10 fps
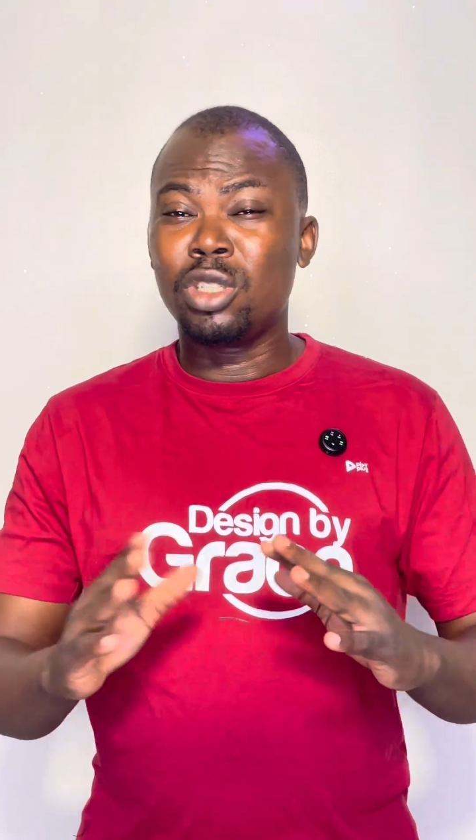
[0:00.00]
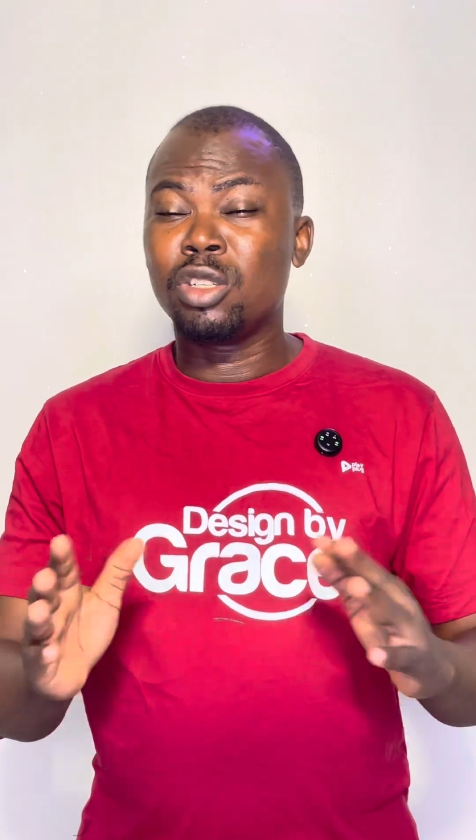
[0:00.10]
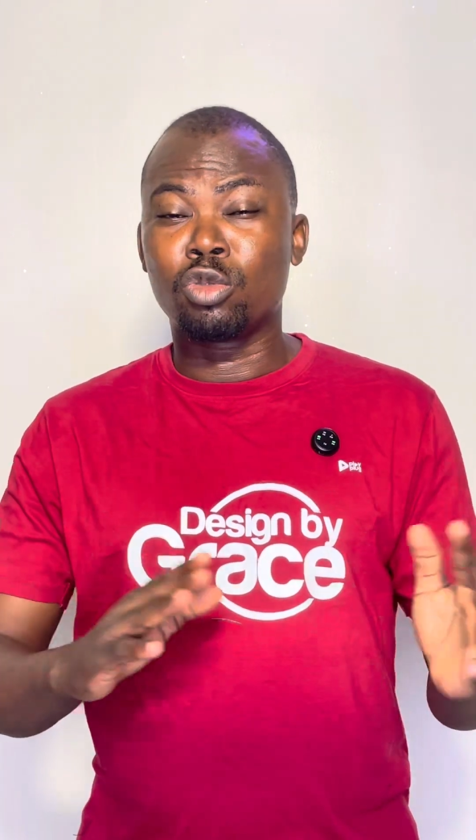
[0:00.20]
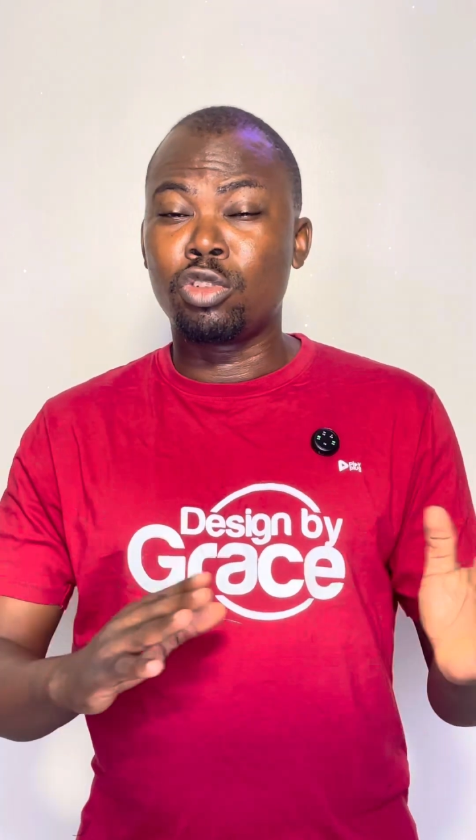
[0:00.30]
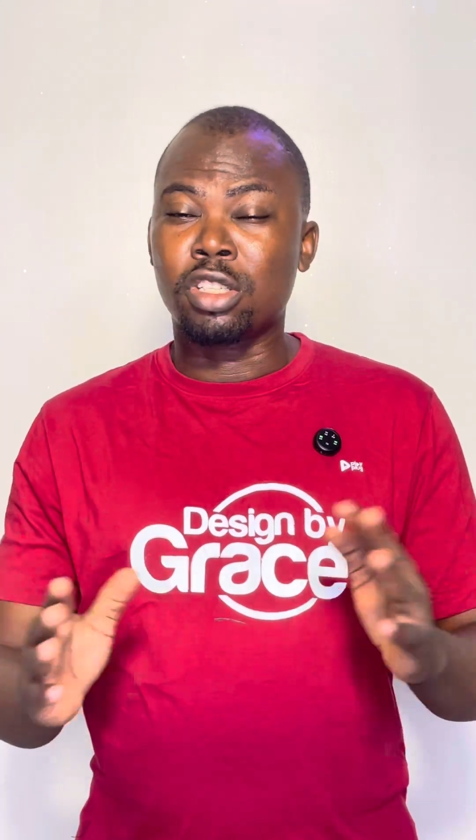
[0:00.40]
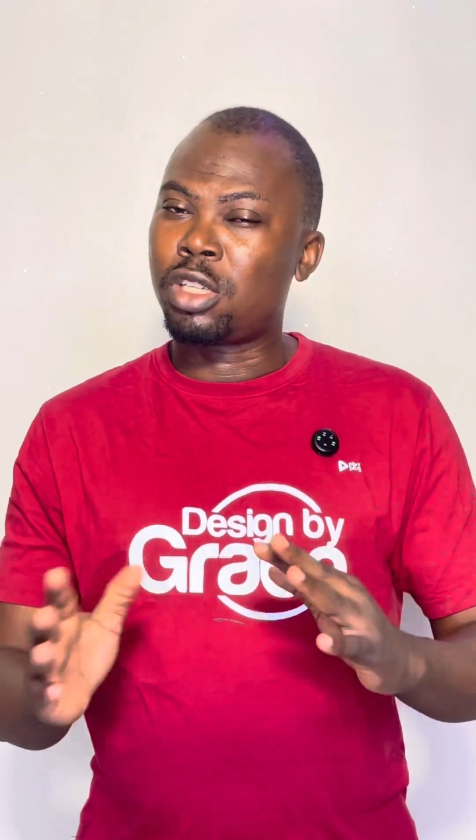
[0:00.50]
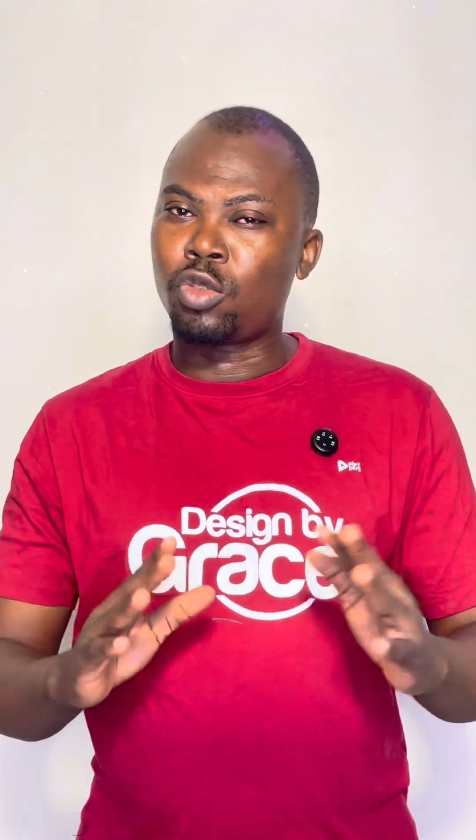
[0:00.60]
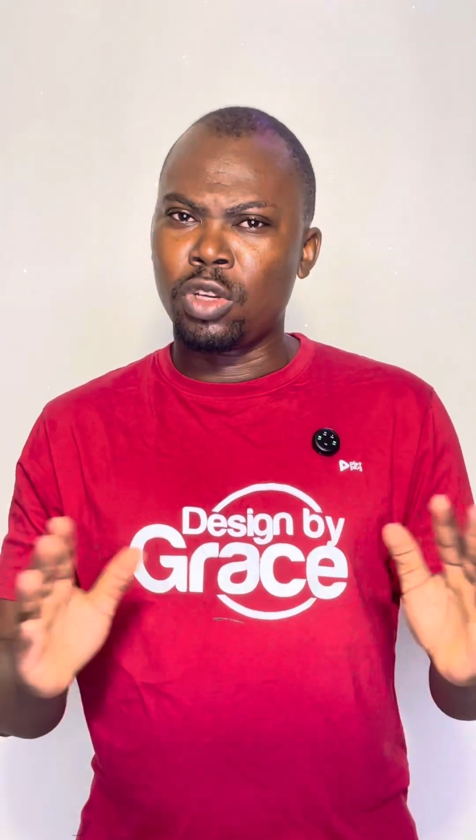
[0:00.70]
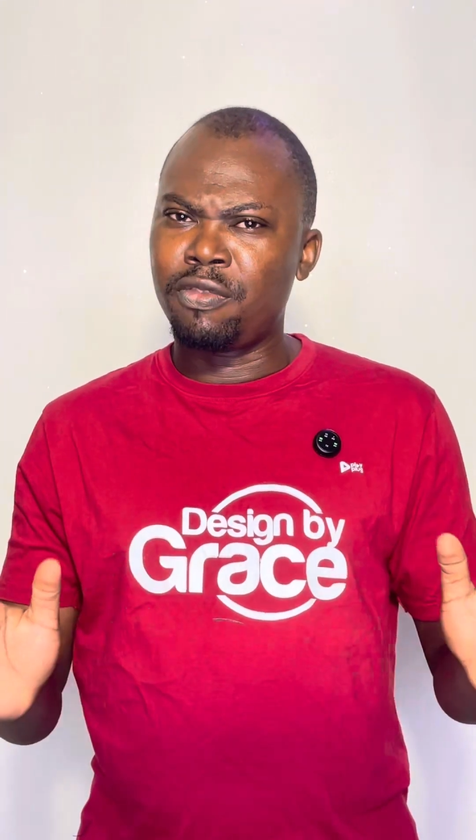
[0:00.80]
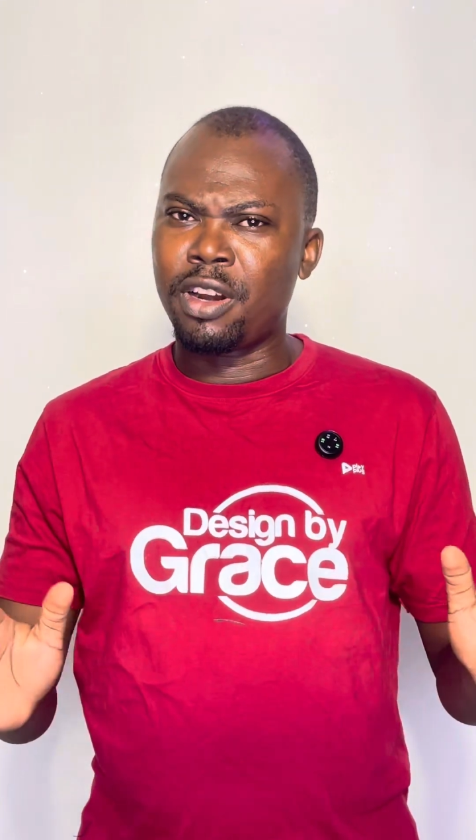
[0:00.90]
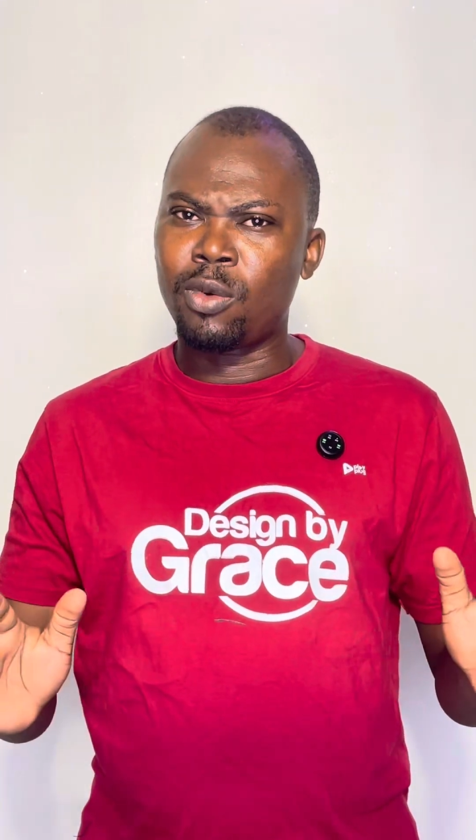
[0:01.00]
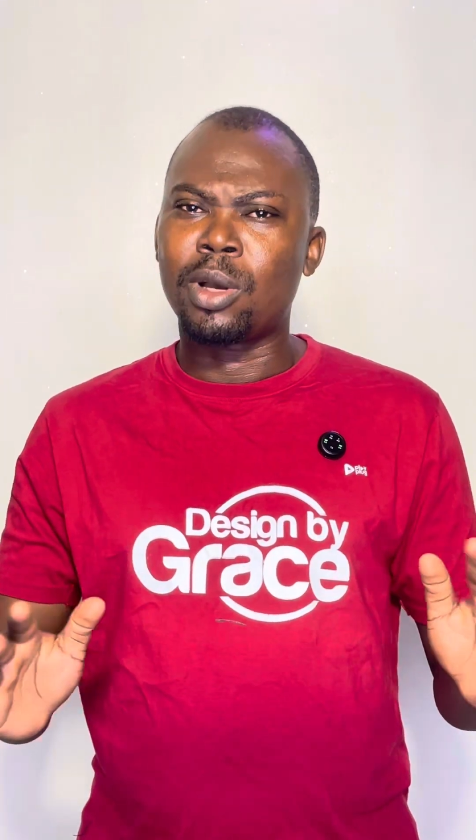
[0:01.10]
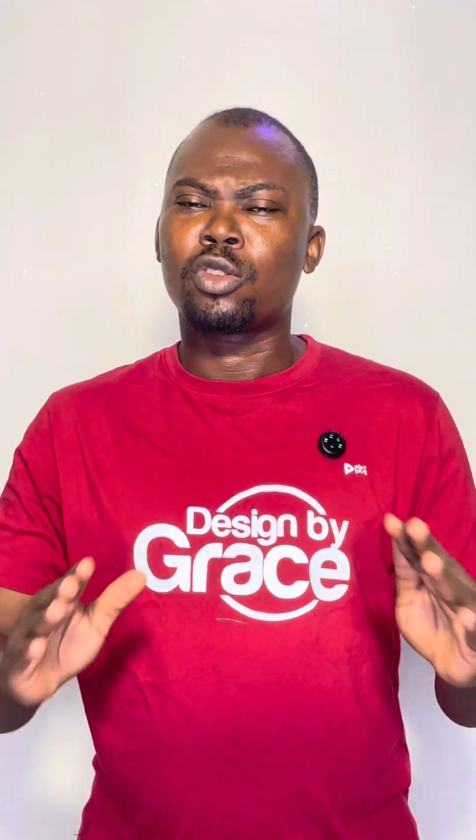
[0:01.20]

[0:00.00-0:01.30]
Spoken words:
didn't do justice to it very well.